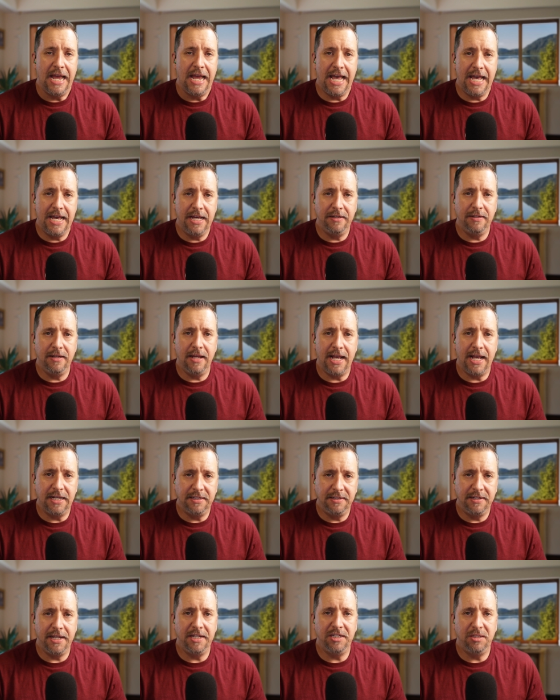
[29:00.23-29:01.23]
and
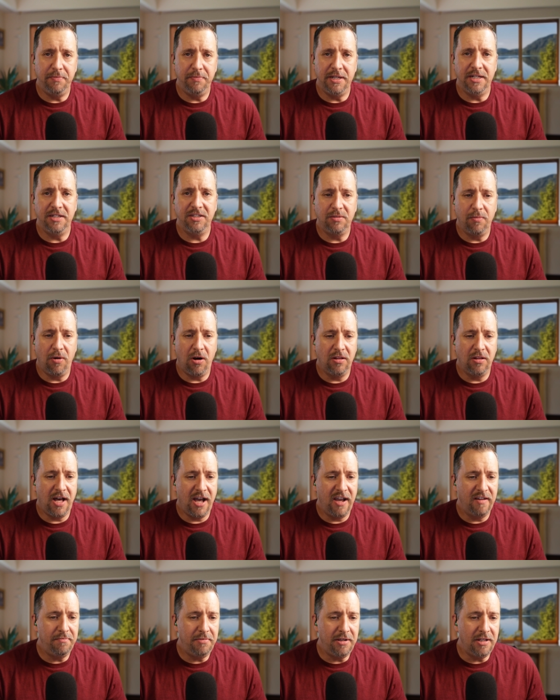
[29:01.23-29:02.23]
SHB, small
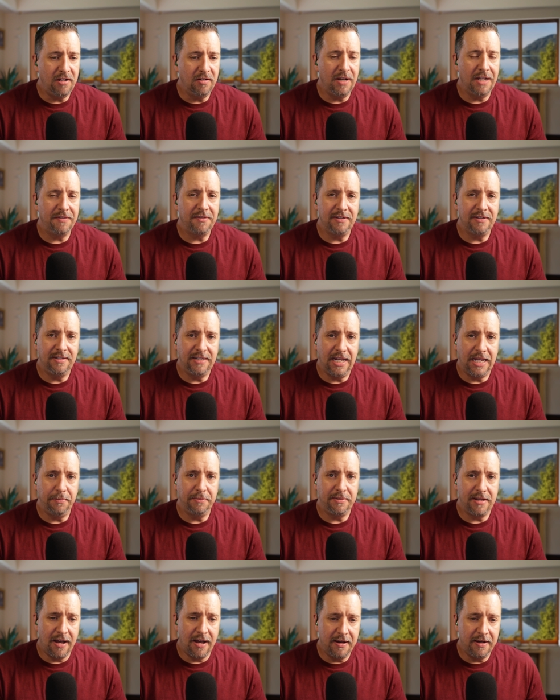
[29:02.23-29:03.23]
hive beetle, at the
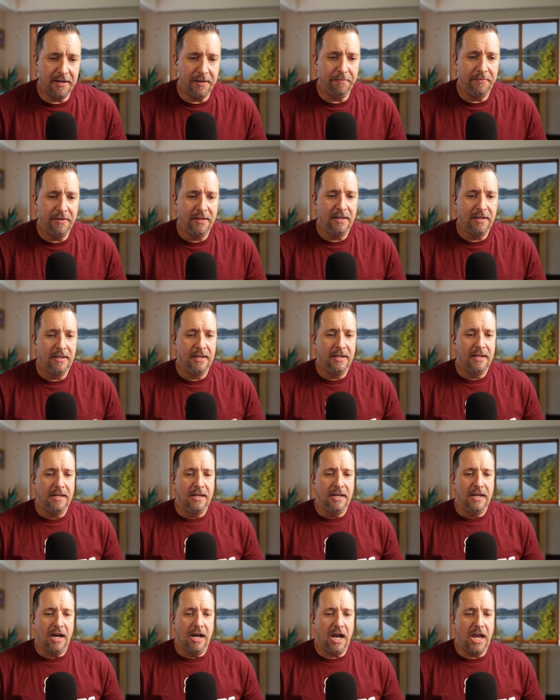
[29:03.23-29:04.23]
same time?
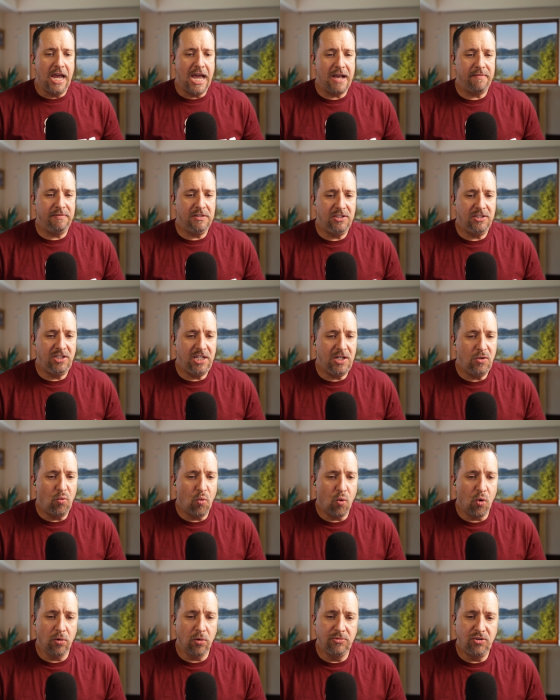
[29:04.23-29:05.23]
I haven't seen
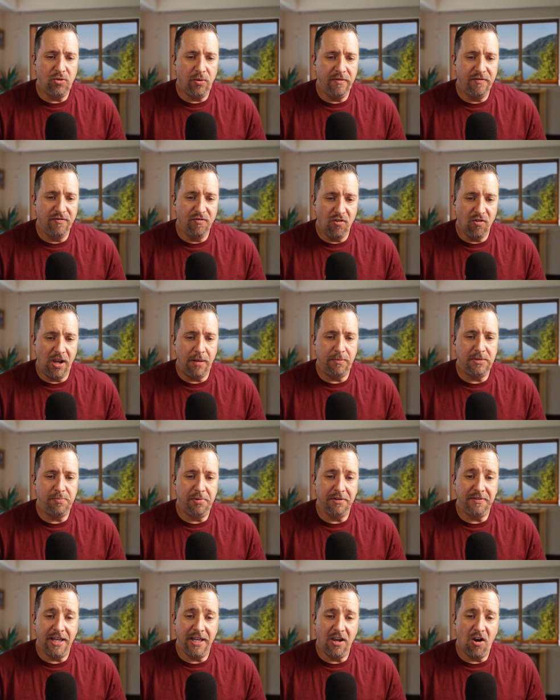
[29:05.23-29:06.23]
worms on frames,
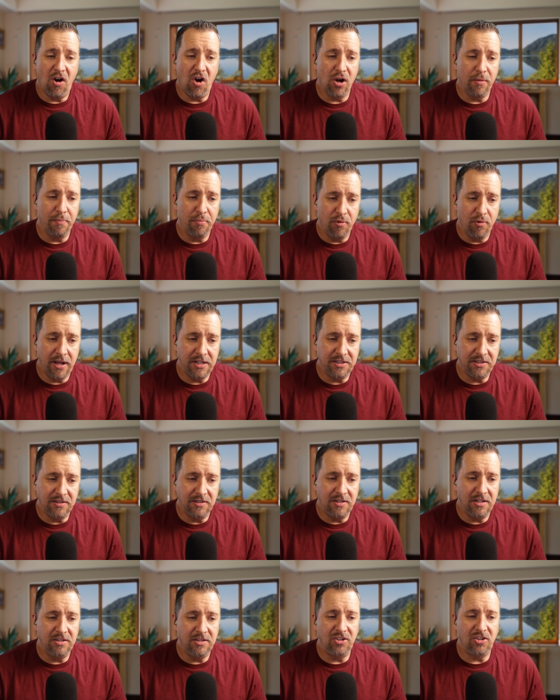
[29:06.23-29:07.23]
but they are
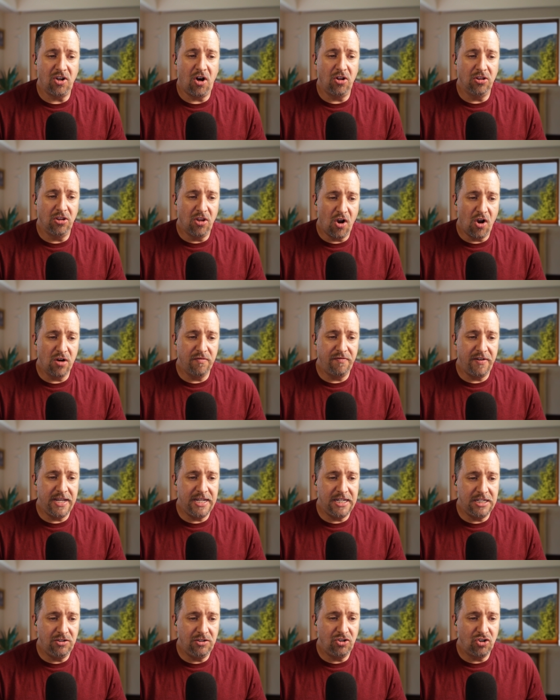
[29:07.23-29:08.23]
present. Saw
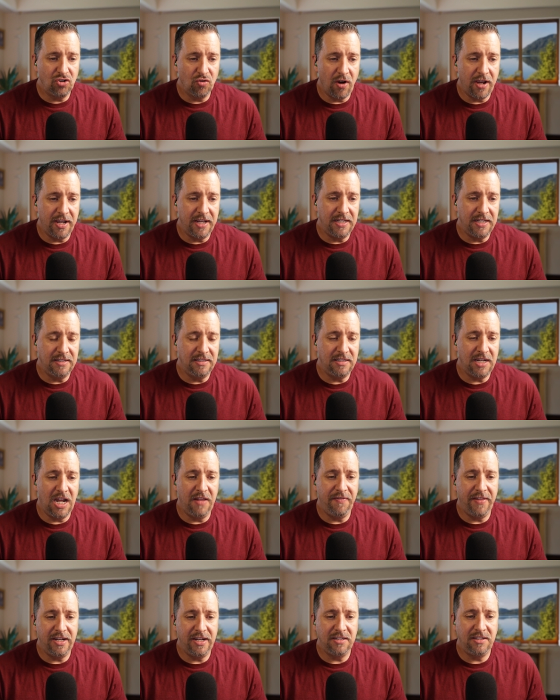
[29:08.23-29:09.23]
larvae in trays,
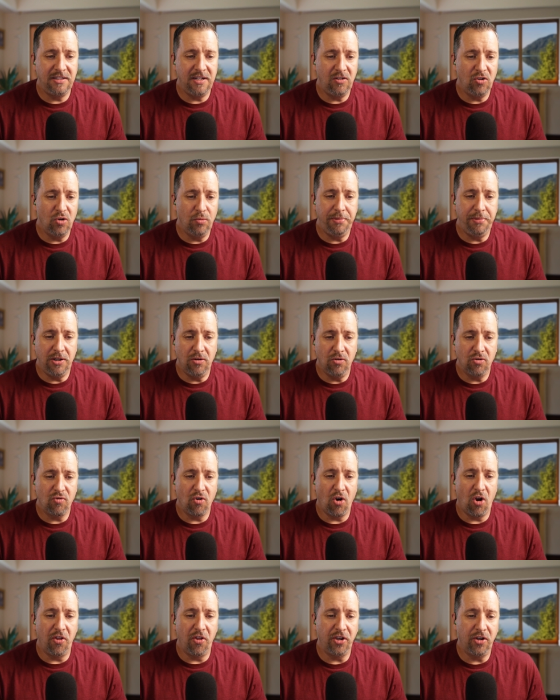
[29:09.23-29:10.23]
and then a single beetle
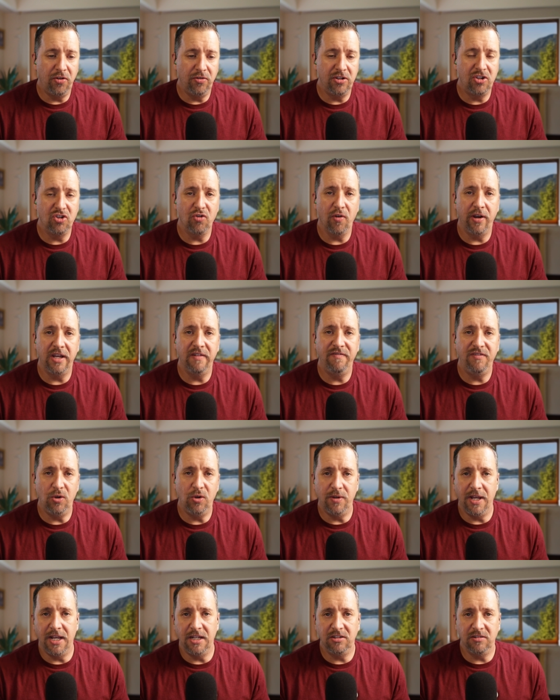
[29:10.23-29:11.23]
crawling on a tray a
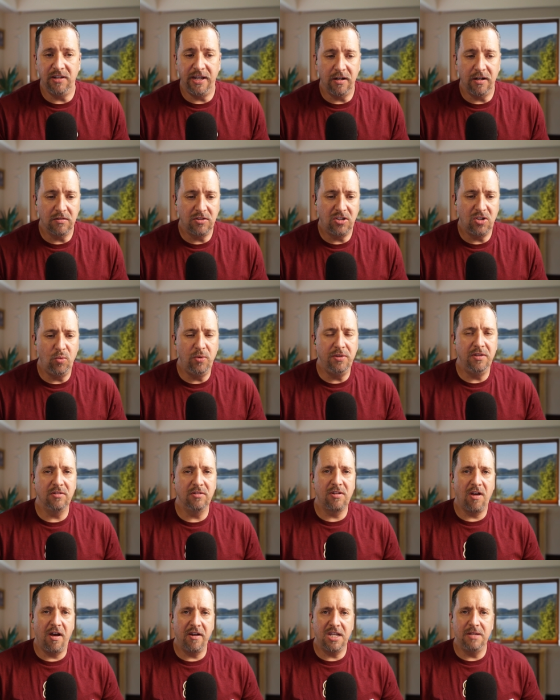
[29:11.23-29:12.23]
few days later. So when they're
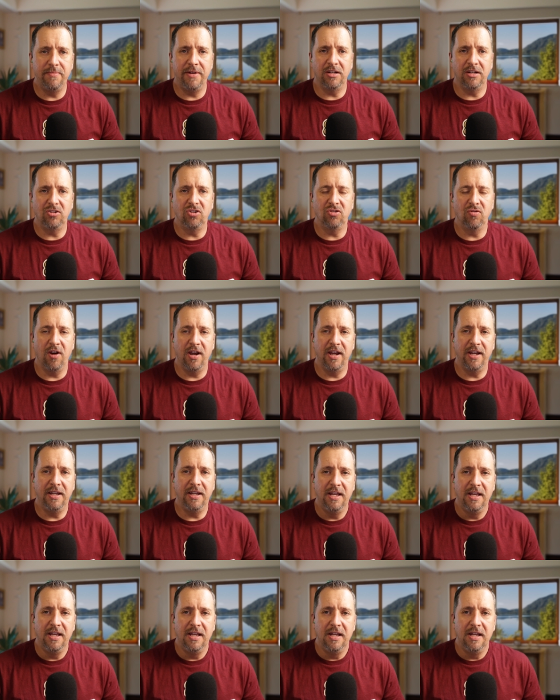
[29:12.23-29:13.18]
talking about a tray,